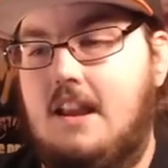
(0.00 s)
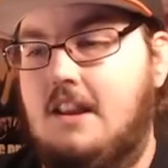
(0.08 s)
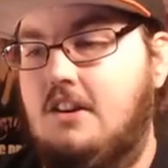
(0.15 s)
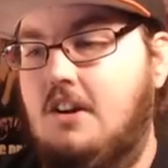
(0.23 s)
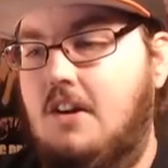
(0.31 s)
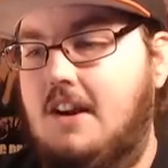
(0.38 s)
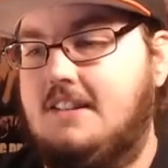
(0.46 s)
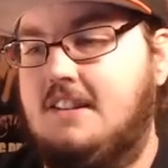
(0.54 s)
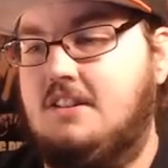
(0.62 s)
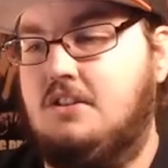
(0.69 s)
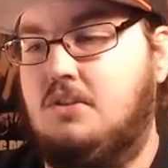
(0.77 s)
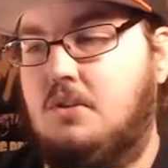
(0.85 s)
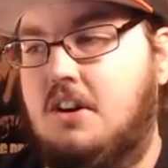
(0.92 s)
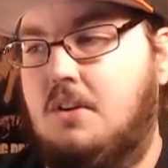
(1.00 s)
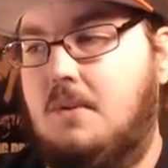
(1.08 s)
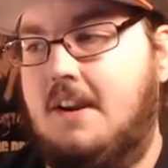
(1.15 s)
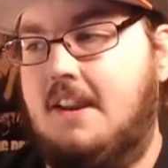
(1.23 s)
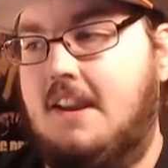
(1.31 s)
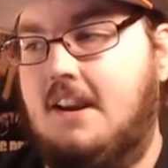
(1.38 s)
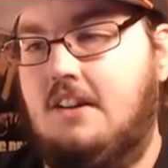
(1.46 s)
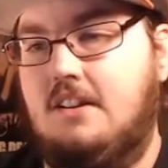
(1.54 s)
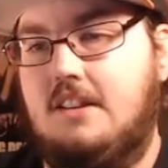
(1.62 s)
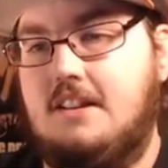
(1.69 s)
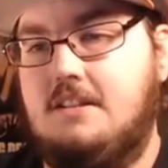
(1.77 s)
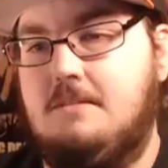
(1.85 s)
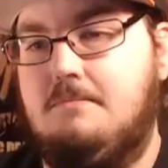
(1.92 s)
And you know, I see Dodoria right here.
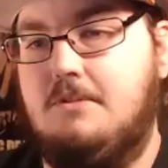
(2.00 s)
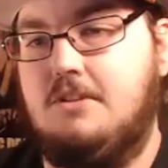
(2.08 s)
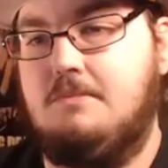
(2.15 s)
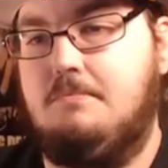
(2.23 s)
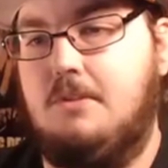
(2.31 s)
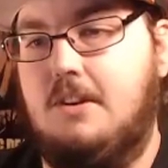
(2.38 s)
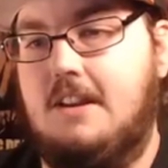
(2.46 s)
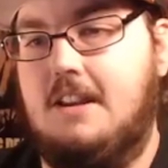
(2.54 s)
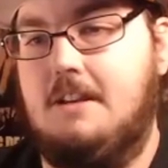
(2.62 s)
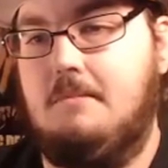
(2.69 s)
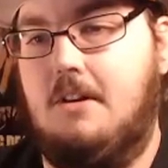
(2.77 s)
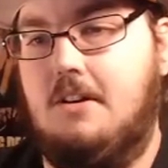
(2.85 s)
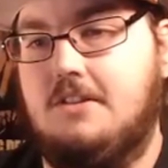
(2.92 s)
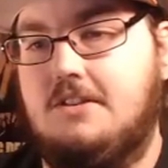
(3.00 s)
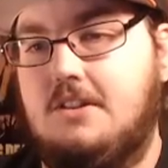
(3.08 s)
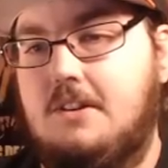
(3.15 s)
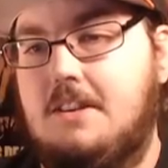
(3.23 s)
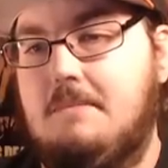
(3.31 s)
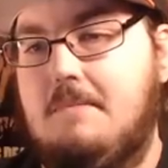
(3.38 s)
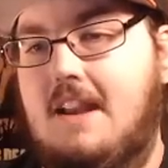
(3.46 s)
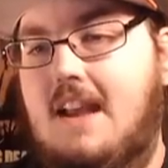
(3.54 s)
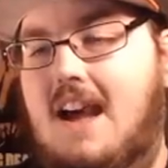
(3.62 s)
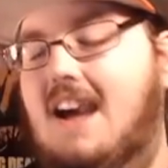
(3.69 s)
Let's just put him also in the meh.